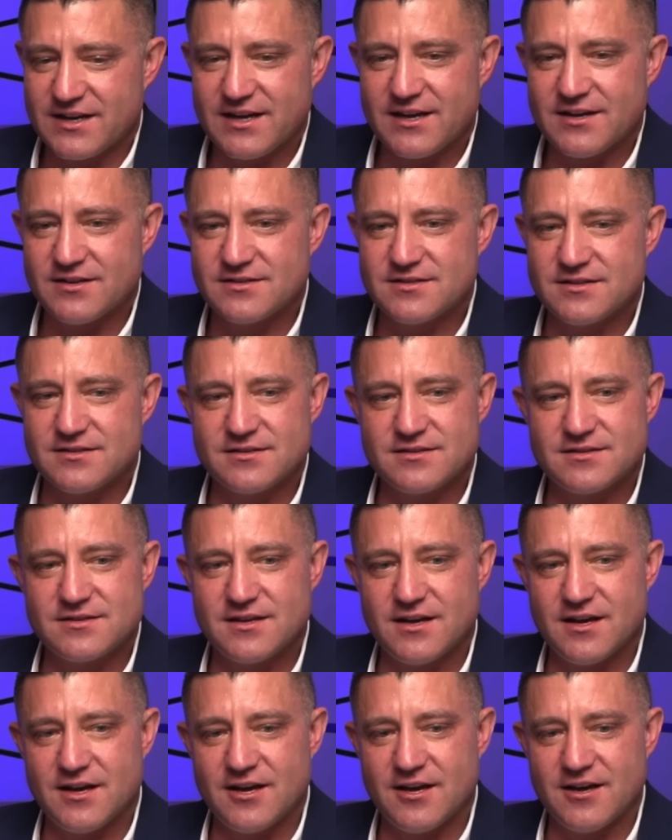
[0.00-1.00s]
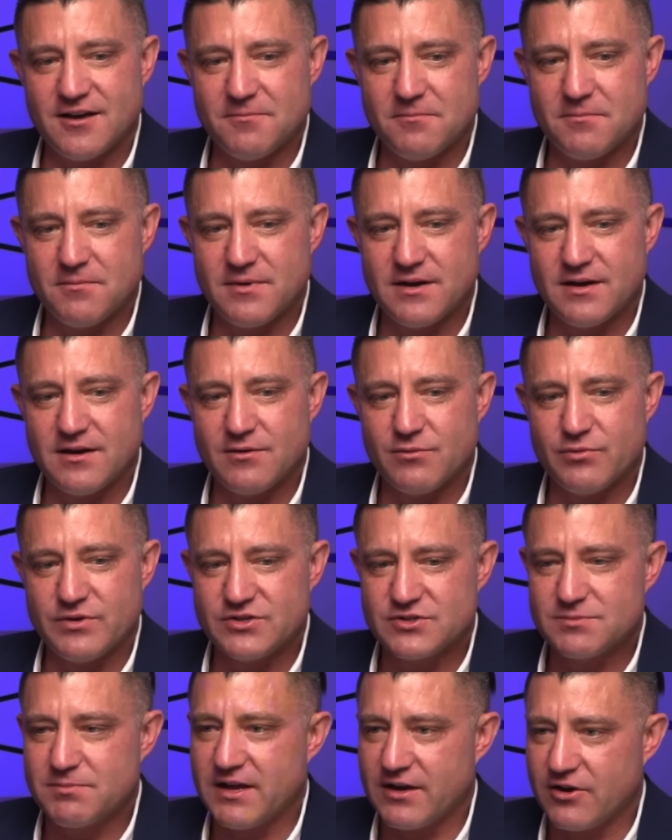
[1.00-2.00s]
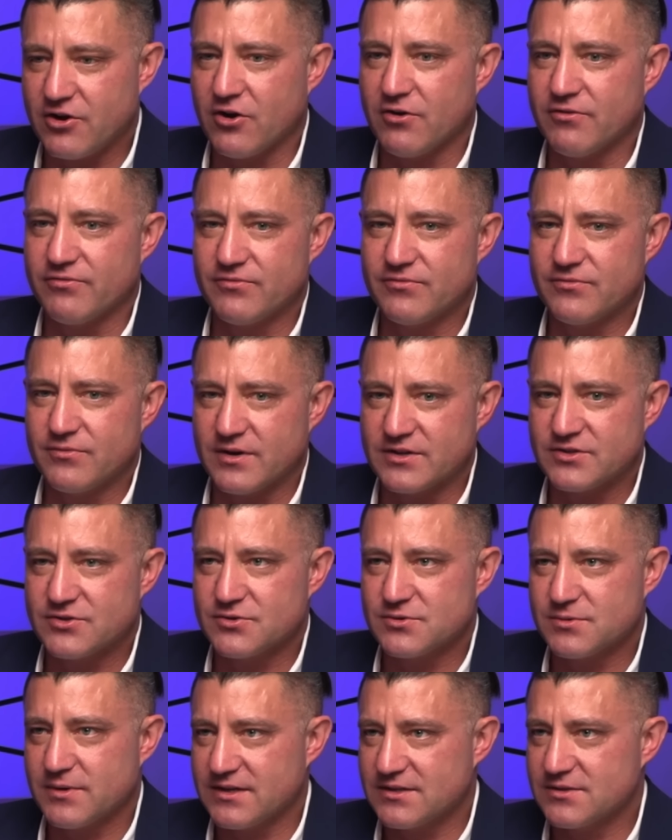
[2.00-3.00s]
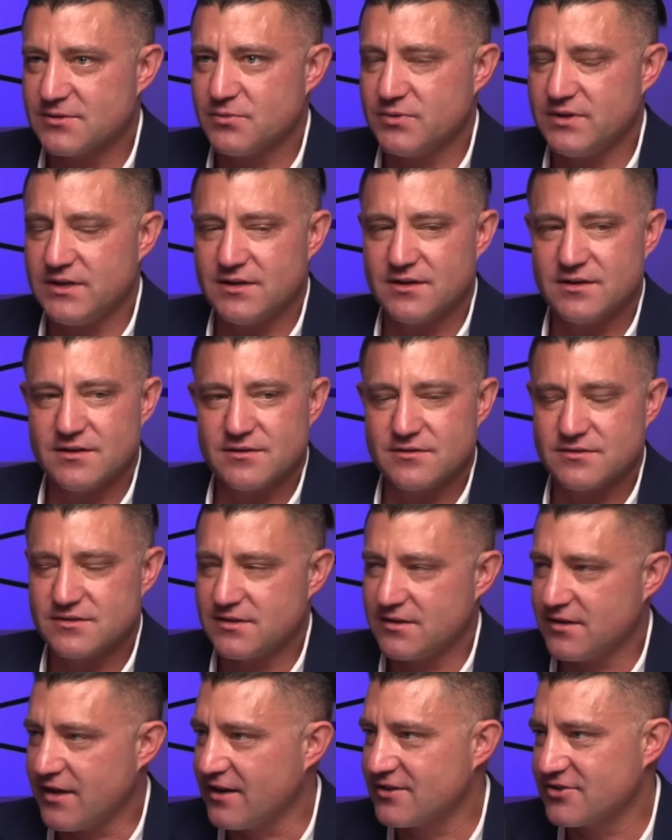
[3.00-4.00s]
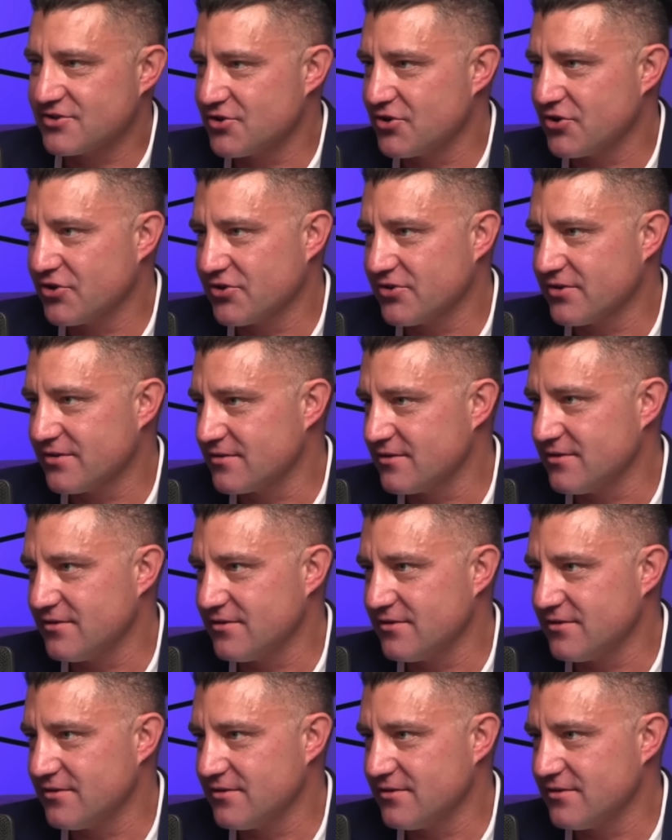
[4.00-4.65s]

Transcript: accountant, we used to play golf once or twice a week. Because in that circle,